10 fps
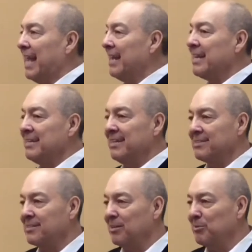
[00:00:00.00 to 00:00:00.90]
that
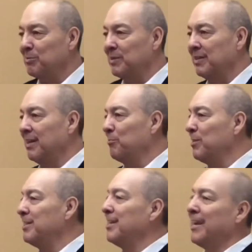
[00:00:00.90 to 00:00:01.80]
idea stuck with me. Now,
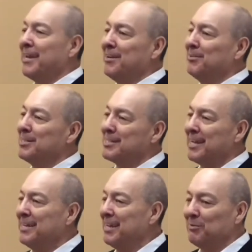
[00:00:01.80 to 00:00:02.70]
when did I hear
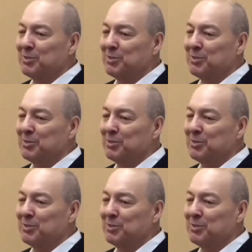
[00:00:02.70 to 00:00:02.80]
this idea?